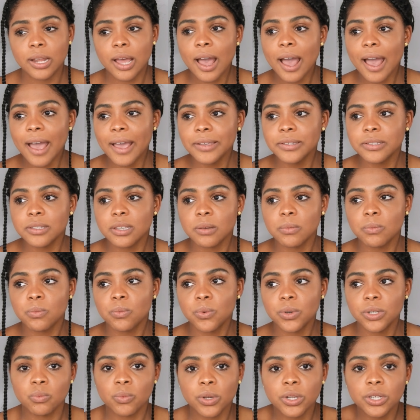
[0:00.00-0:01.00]
And I asked
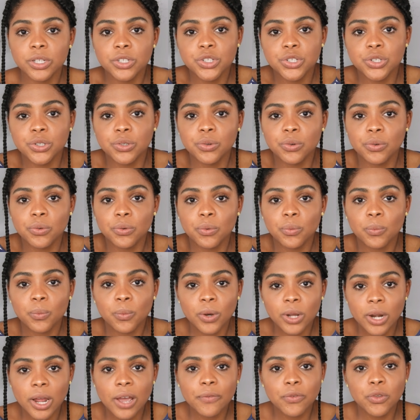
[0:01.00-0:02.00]
them,
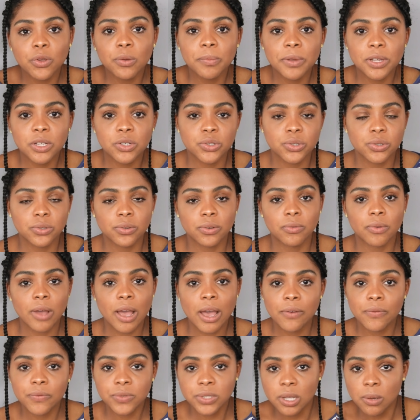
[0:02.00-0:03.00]
what have you been through?
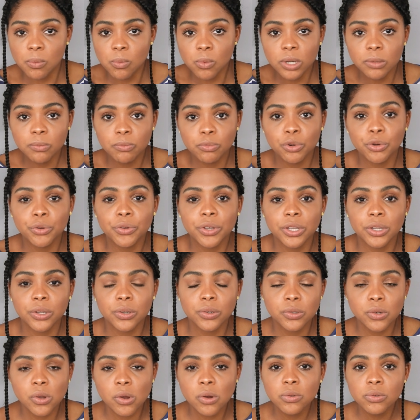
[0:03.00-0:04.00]
Have someone broken
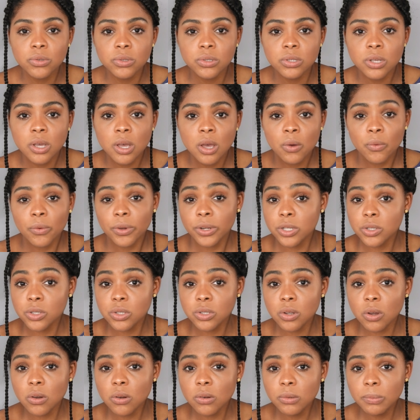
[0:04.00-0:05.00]
your nose with a
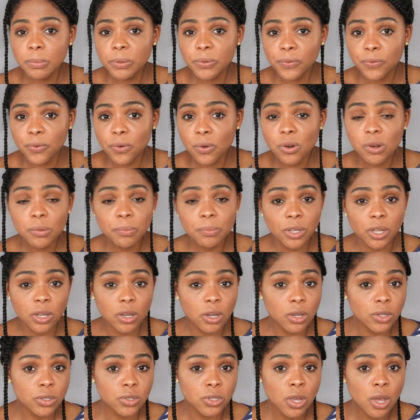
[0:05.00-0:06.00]
stone before
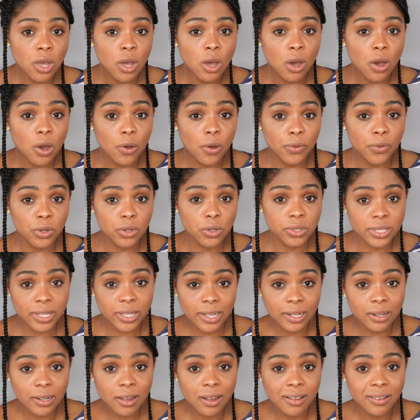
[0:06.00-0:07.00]
because of your
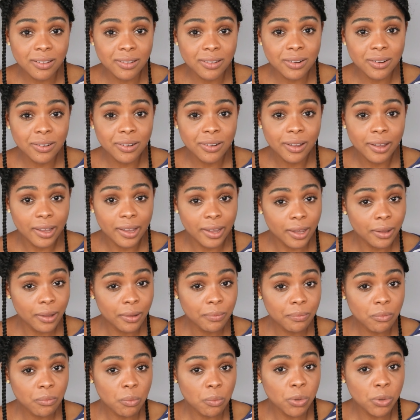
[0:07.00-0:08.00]
skin color?
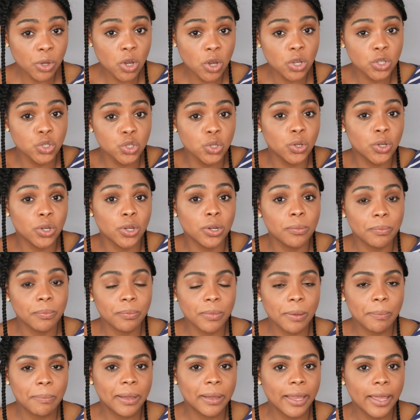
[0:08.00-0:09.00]
Because you
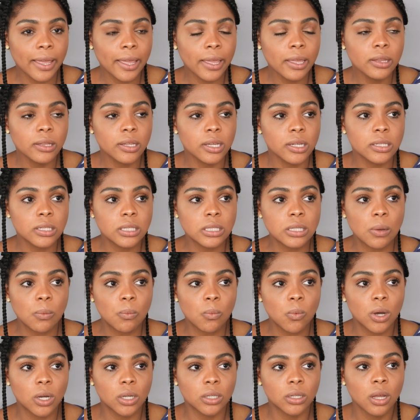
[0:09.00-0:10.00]
couldn't play? Did
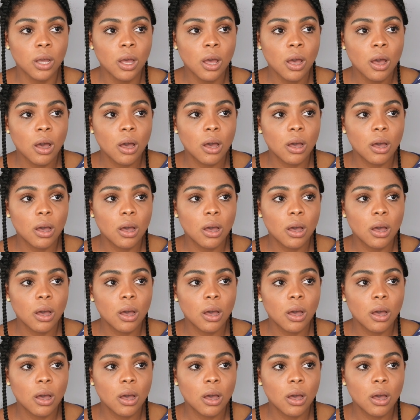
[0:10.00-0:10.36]
someone